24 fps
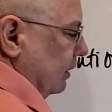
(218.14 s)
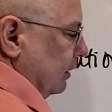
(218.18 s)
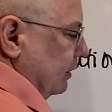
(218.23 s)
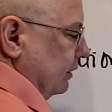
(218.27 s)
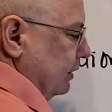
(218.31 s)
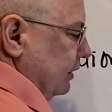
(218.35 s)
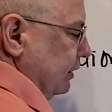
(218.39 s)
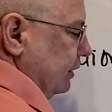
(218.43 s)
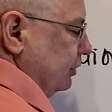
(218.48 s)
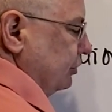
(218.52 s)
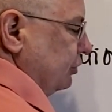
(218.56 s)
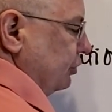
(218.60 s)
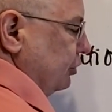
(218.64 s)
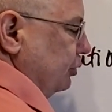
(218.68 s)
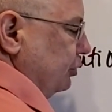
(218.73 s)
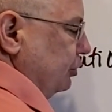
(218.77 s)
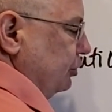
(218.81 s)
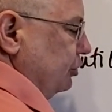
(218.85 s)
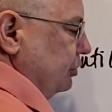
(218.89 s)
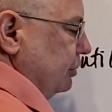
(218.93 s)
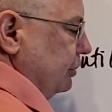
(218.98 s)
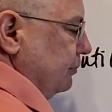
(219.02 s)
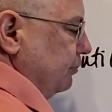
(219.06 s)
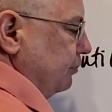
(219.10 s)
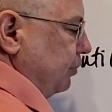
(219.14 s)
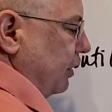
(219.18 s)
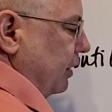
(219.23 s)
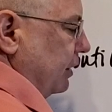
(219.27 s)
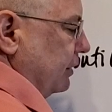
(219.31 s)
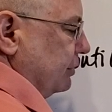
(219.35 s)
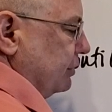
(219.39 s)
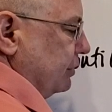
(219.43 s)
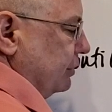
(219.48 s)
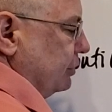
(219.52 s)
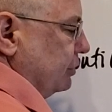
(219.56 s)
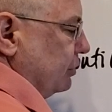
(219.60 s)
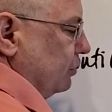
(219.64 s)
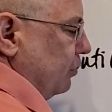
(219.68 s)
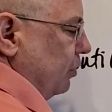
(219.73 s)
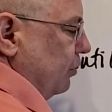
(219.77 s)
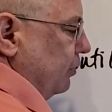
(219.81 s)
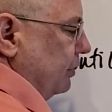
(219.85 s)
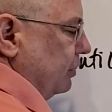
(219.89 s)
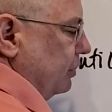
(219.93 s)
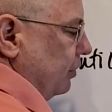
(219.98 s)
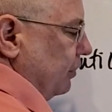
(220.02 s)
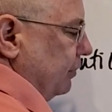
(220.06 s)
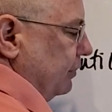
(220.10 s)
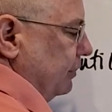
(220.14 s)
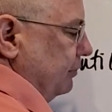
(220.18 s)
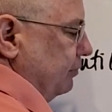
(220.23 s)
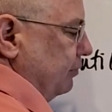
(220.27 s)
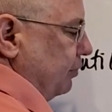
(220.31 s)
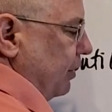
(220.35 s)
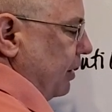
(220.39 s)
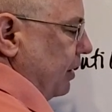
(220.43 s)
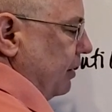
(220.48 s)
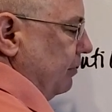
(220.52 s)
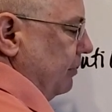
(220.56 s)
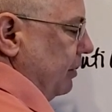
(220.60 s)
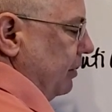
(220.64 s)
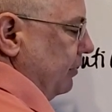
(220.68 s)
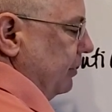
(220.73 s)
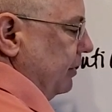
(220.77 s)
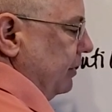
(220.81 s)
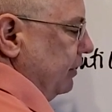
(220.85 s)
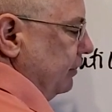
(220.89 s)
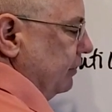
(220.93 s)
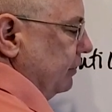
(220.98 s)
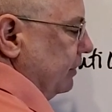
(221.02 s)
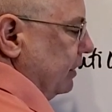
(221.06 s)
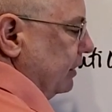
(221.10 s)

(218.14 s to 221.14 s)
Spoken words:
These are usually processed in what we call the primary.